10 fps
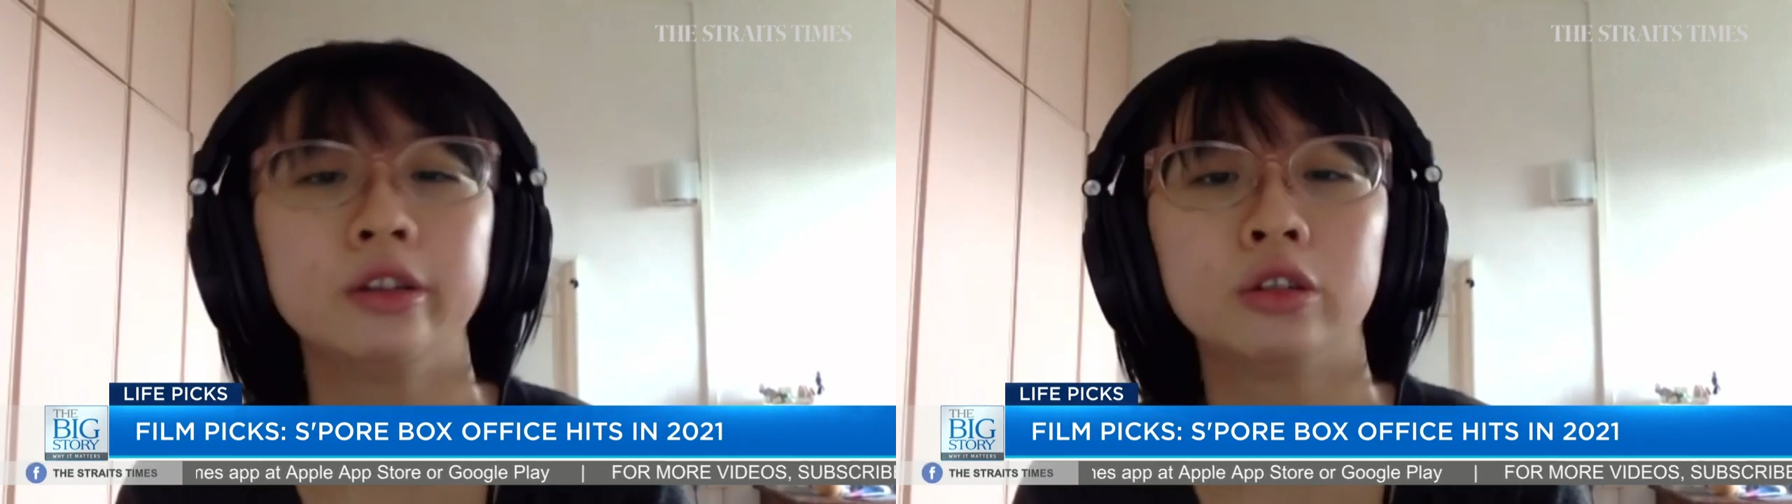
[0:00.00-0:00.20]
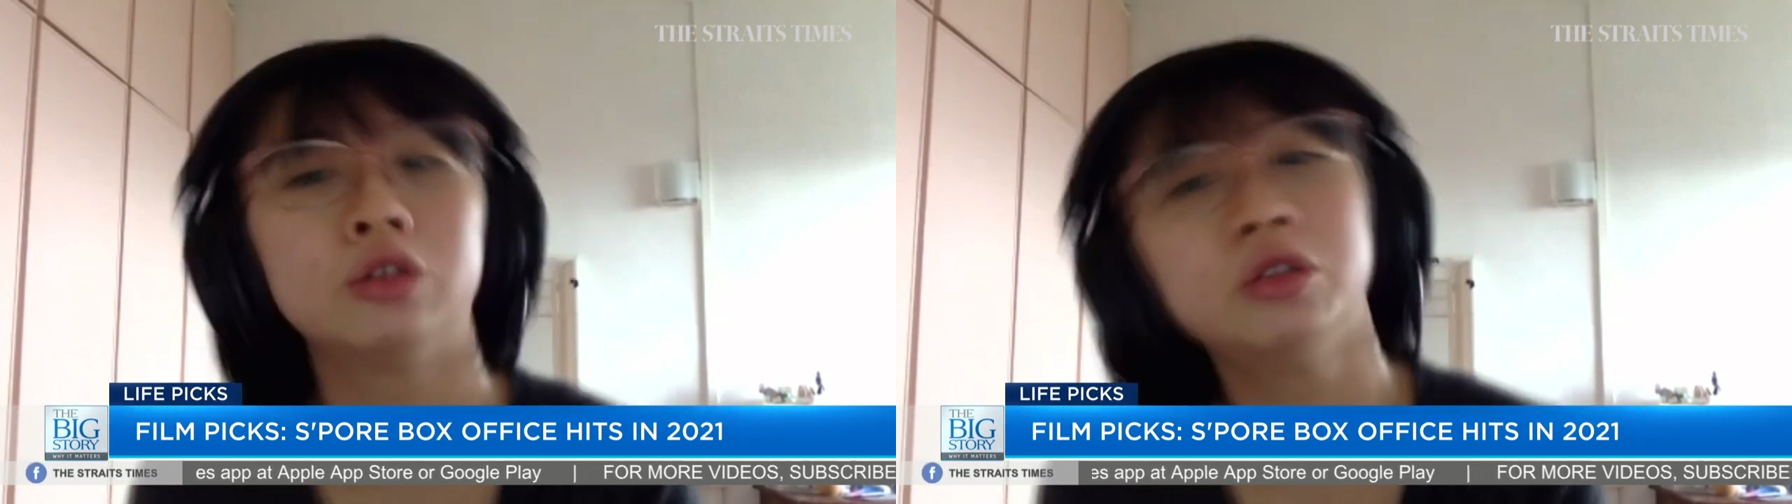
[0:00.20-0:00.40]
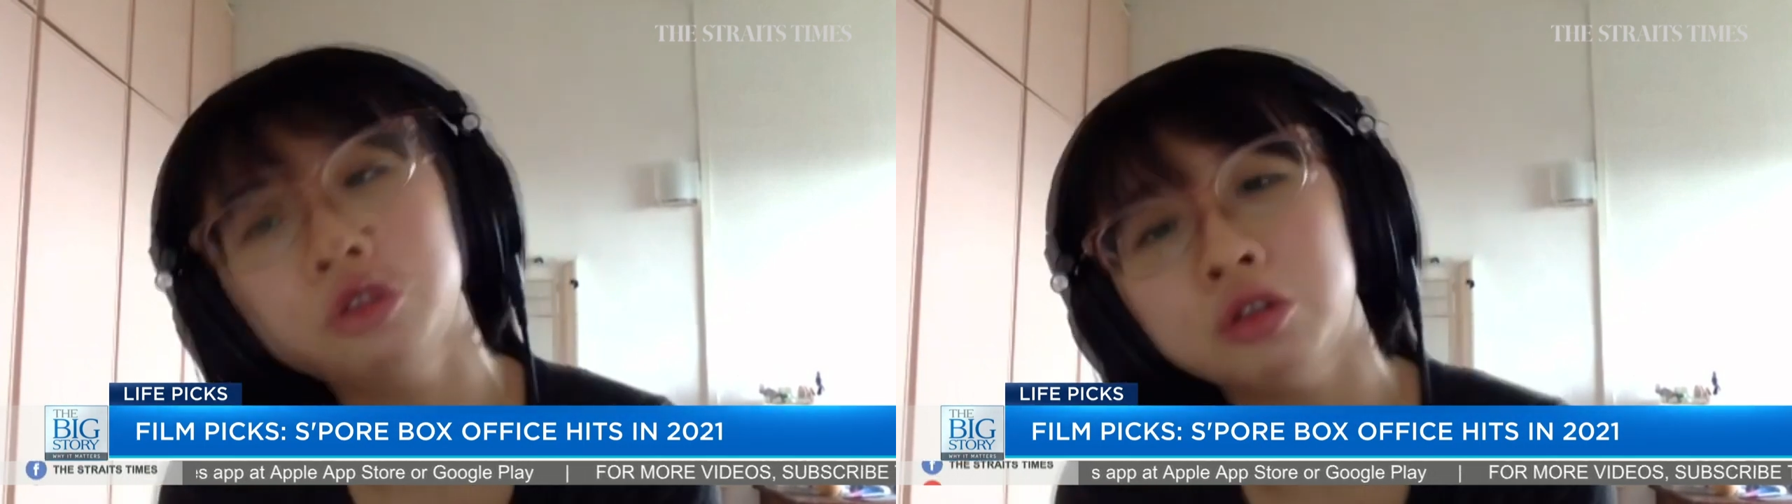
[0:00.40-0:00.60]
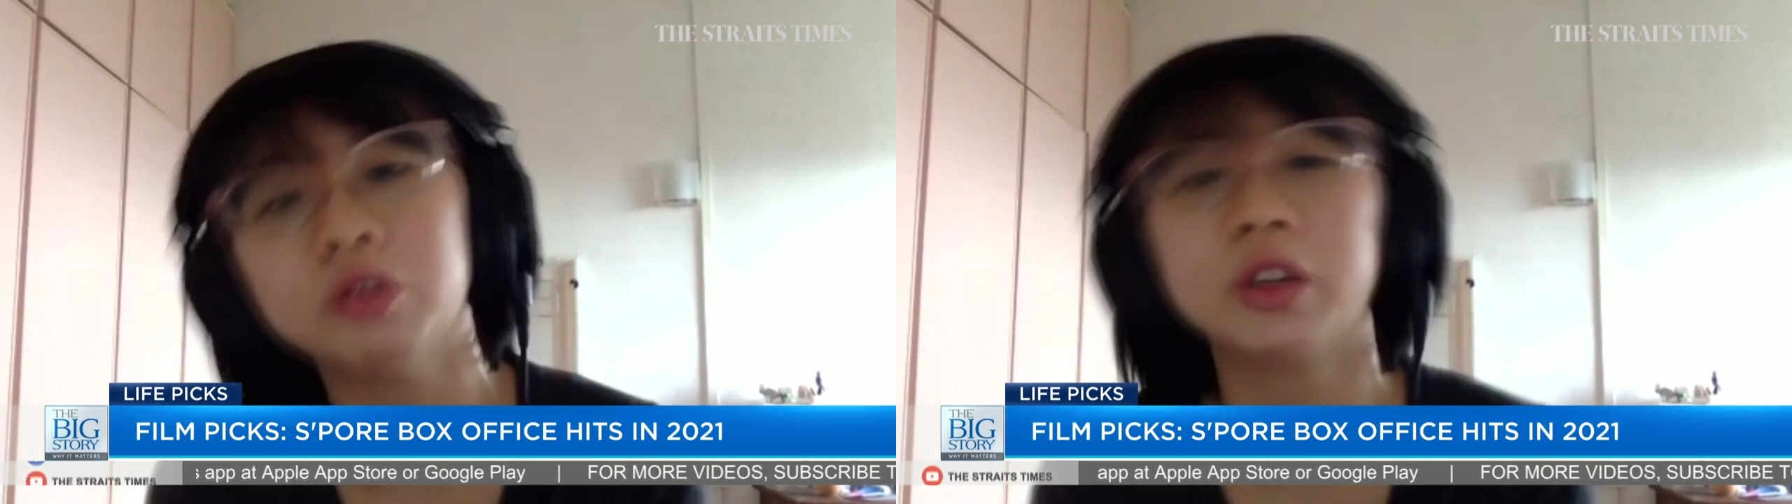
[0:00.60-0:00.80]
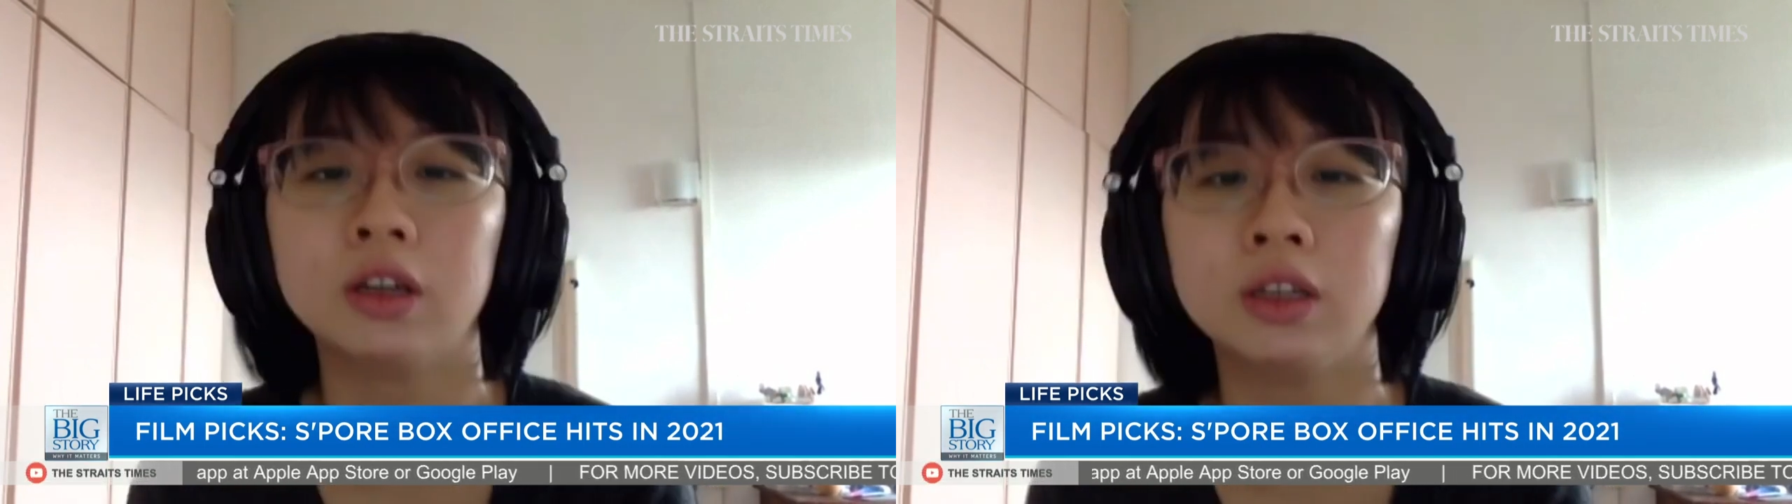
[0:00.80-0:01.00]
So, you
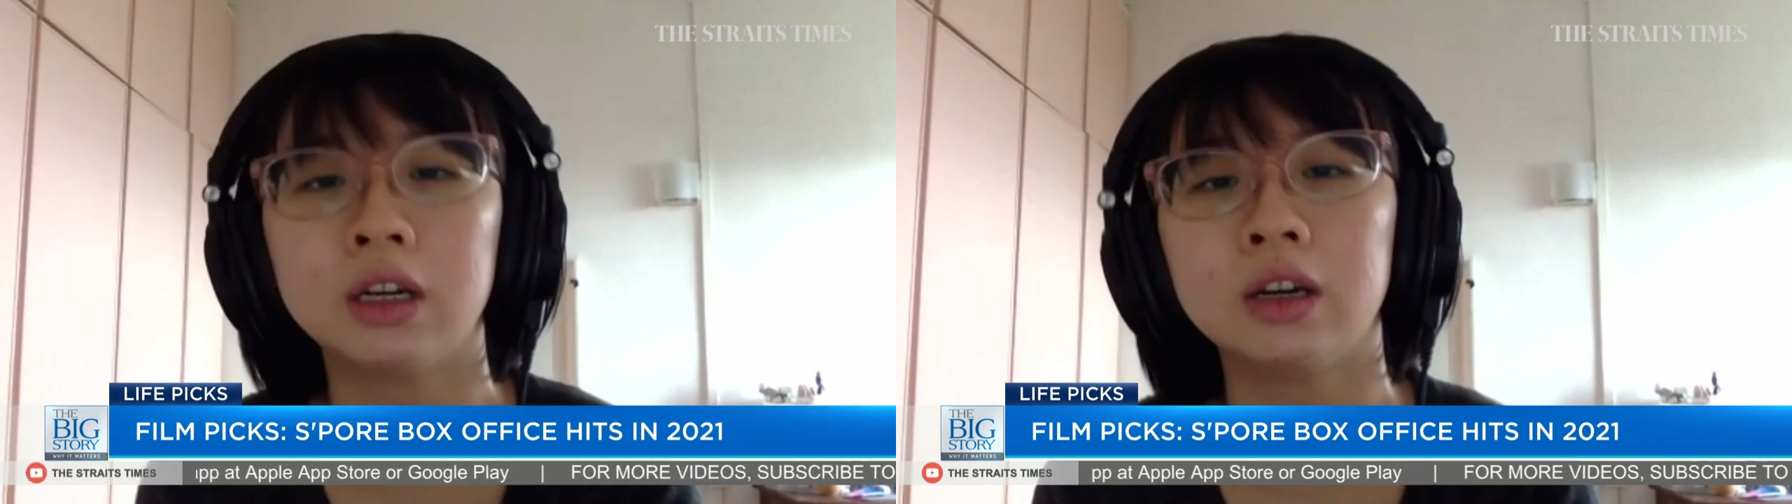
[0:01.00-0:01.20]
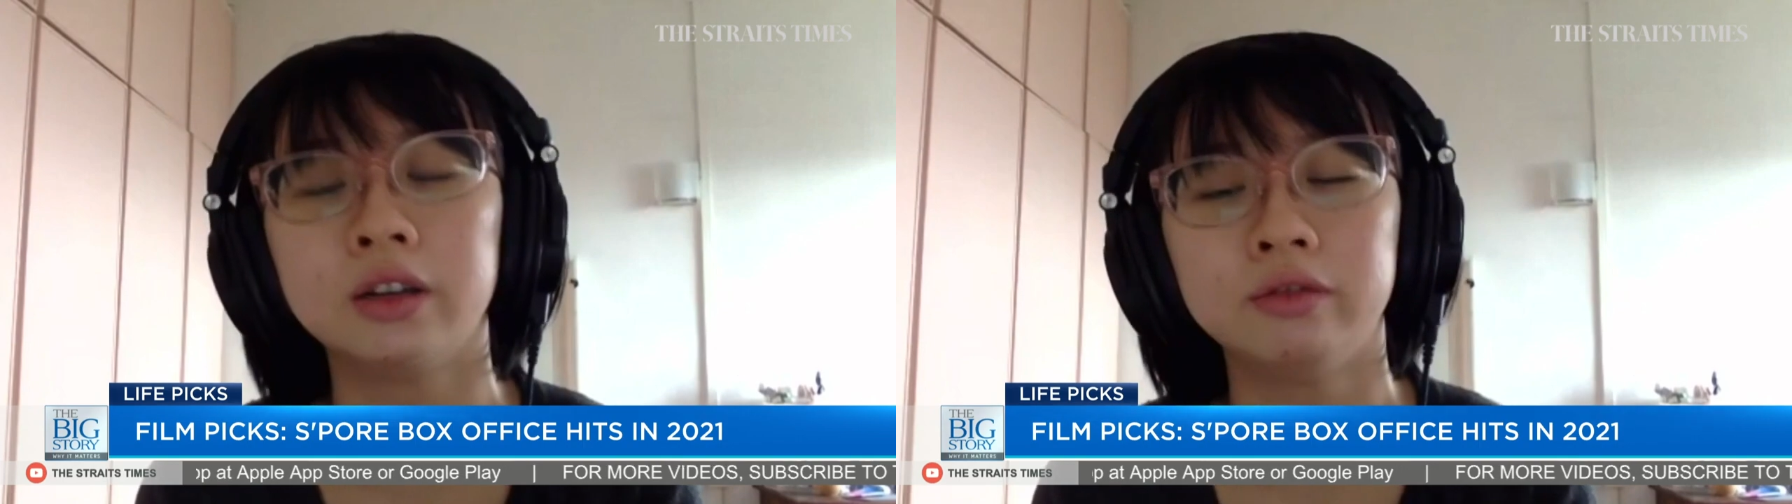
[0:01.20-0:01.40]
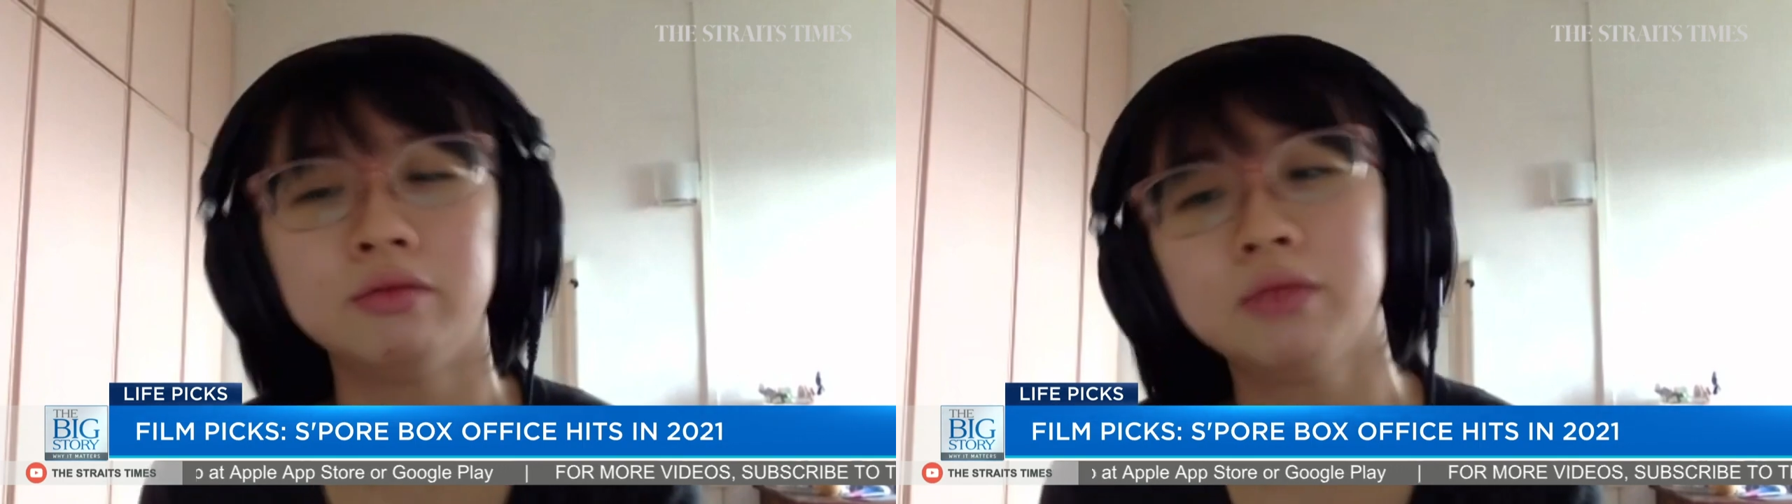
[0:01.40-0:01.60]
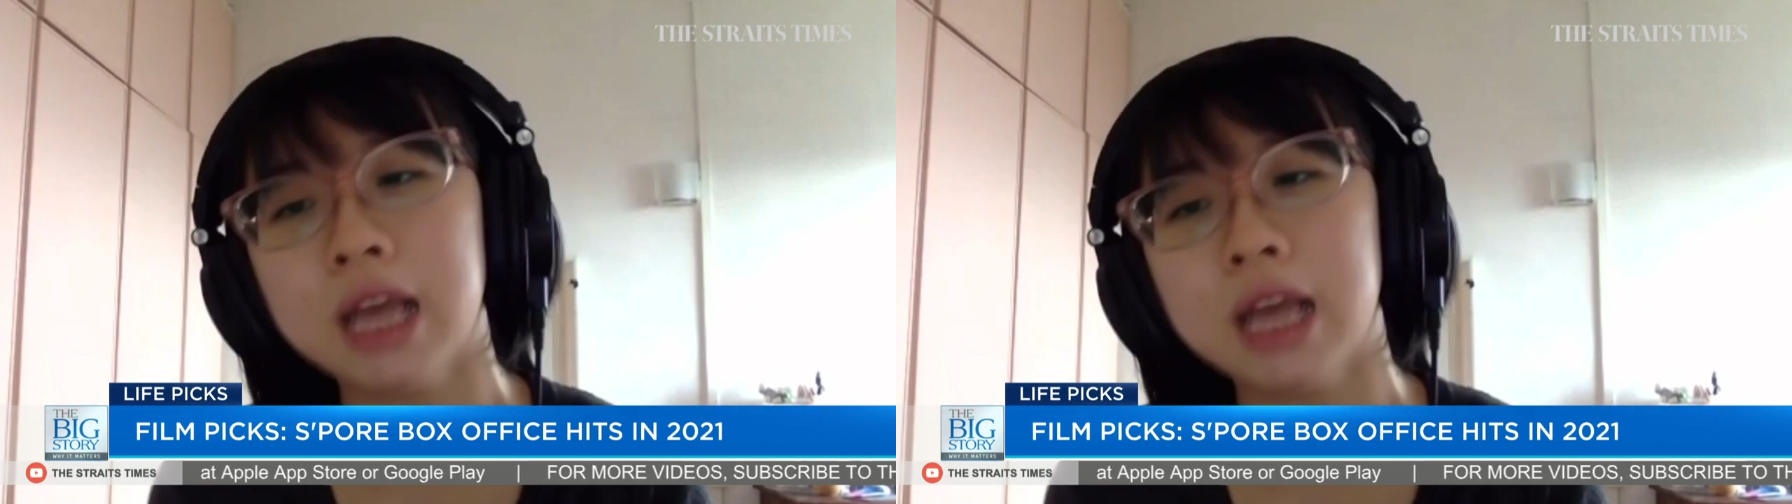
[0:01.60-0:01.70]
know, the